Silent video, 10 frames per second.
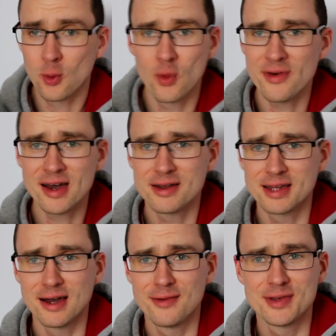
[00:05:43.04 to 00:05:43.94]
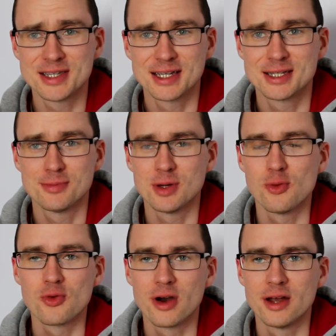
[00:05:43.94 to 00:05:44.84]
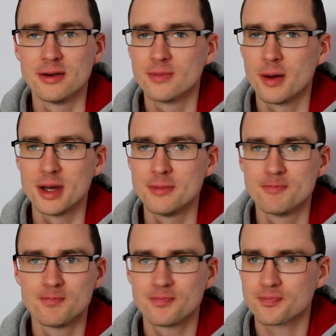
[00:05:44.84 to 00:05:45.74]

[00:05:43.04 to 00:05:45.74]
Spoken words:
Without a doubt, this has to be all grain. I mean,